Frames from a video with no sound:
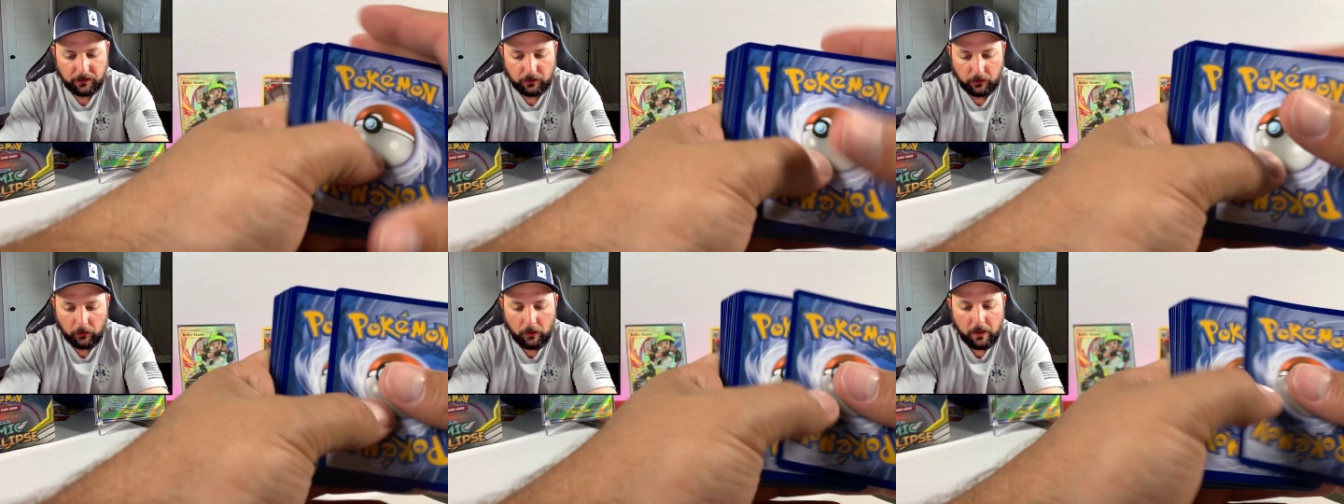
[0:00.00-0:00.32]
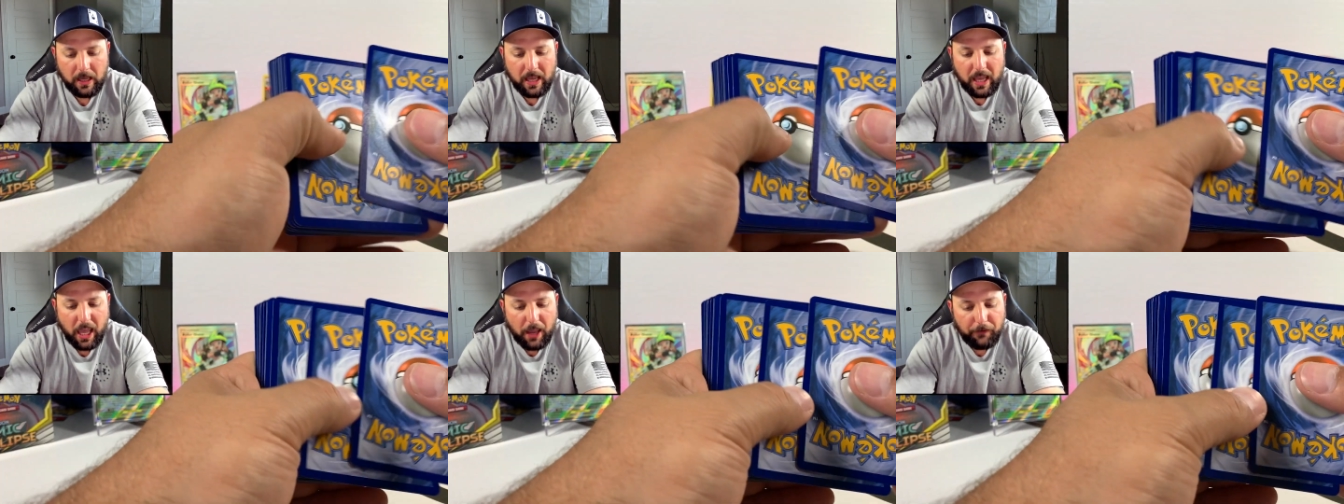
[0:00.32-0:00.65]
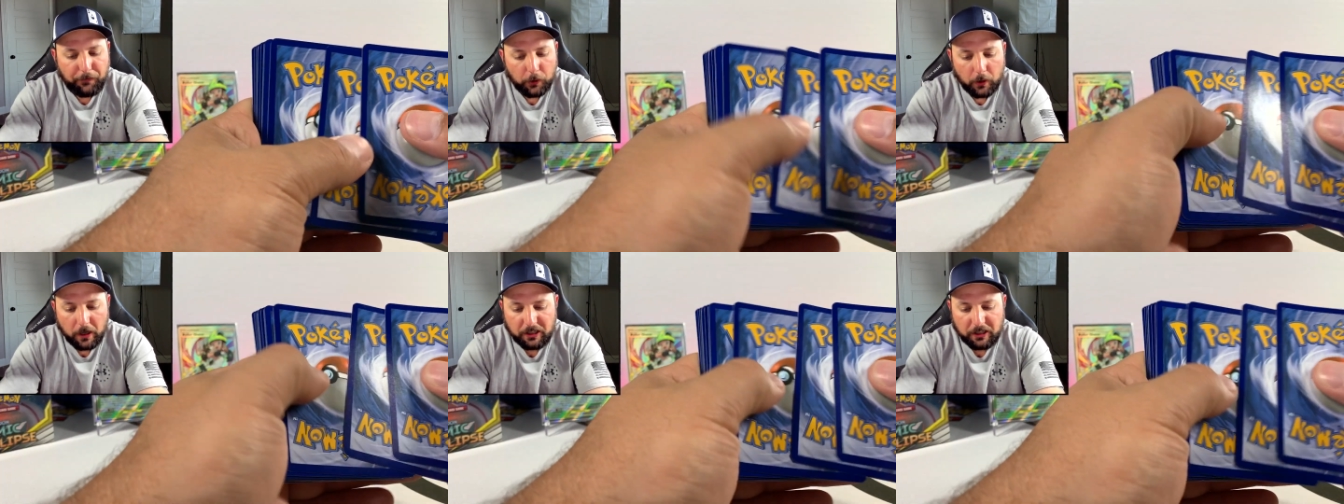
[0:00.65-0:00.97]
So
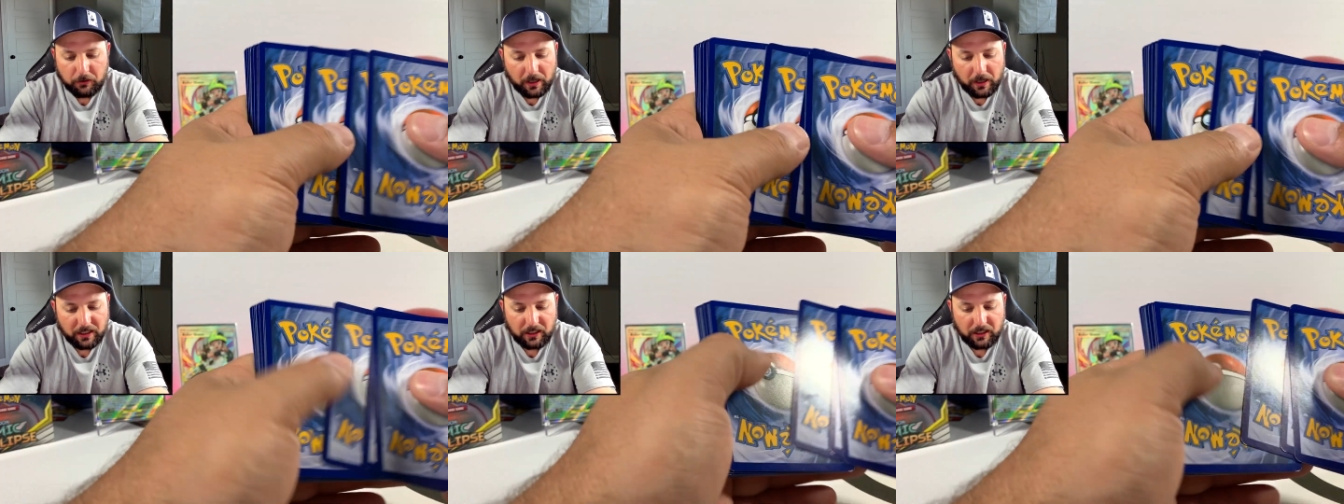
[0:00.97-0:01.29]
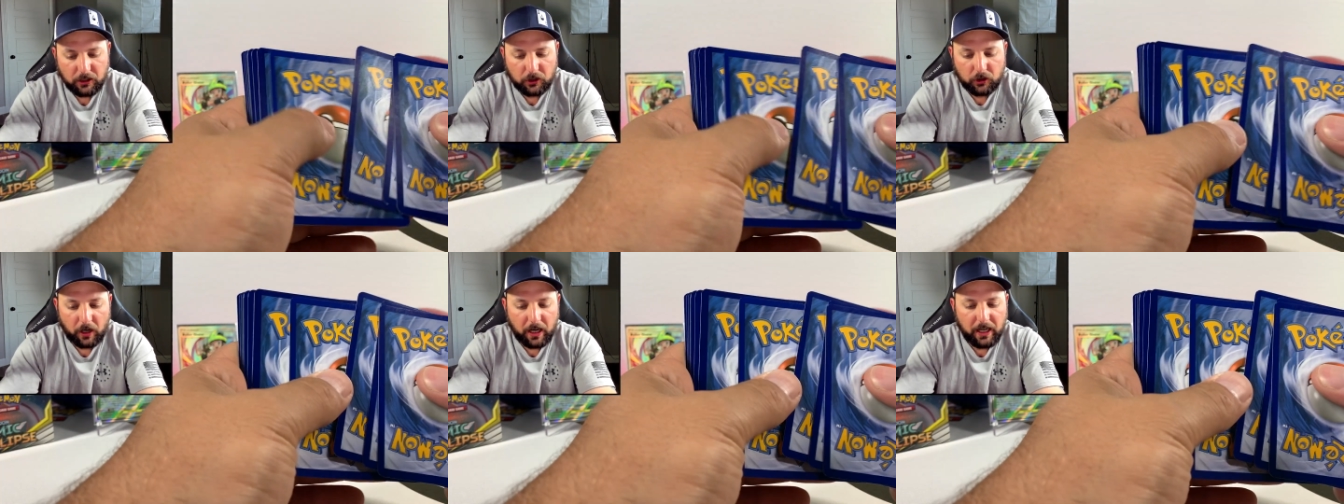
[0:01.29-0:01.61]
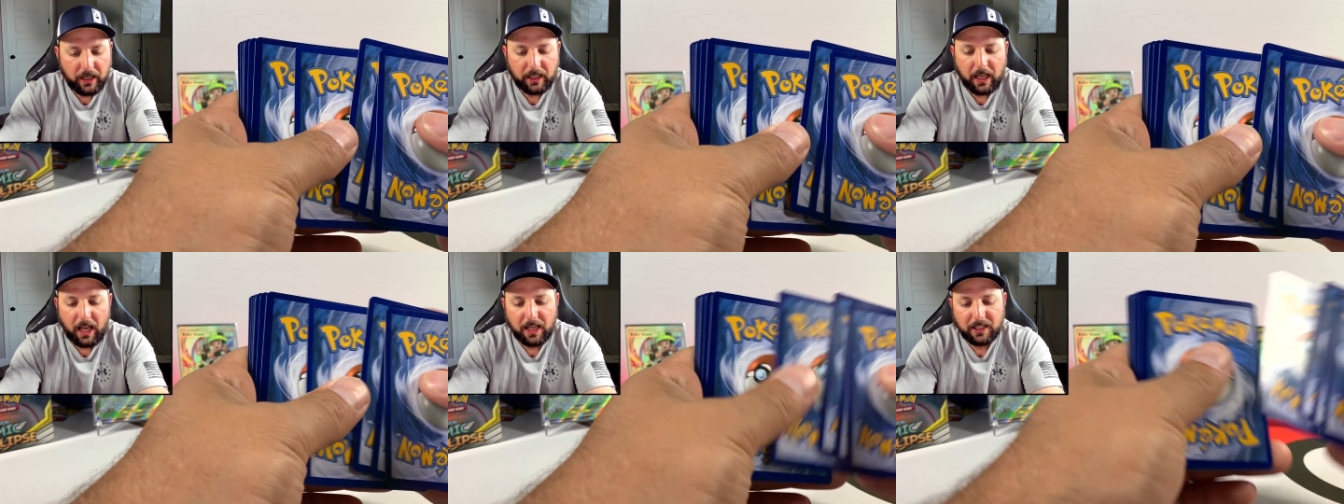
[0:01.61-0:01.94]
if you're interested in
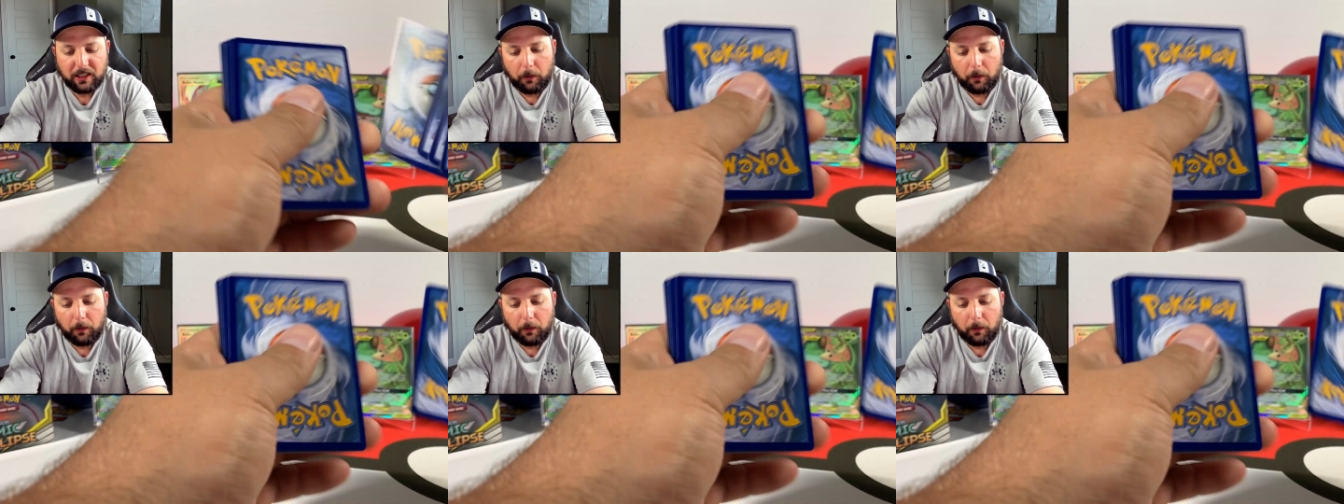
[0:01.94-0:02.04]
trading, guys,